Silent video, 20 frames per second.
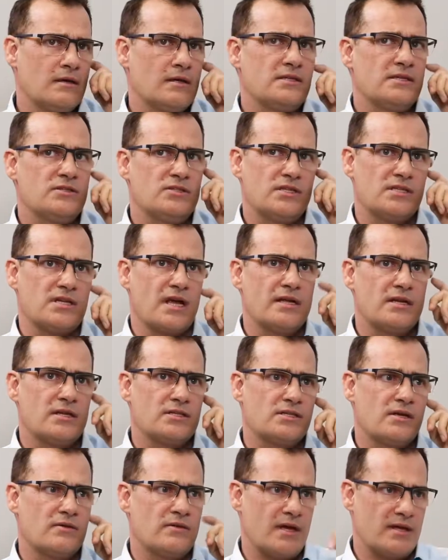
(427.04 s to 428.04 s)
It's
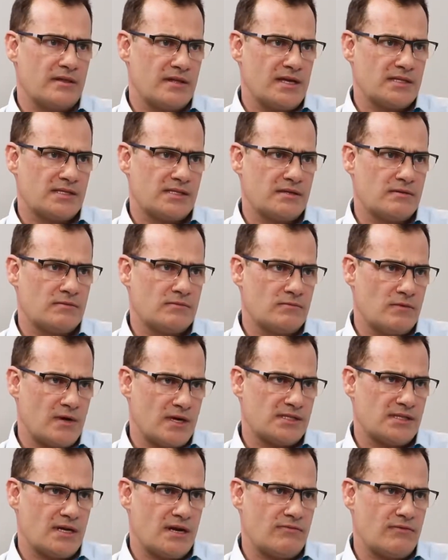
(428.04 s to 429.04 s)
interesting. So that's in
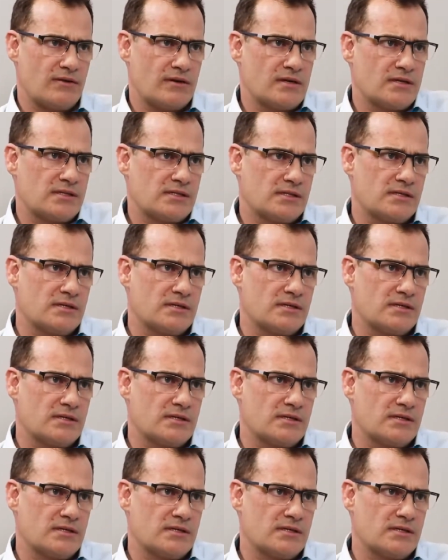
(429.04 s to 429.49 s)
West Africa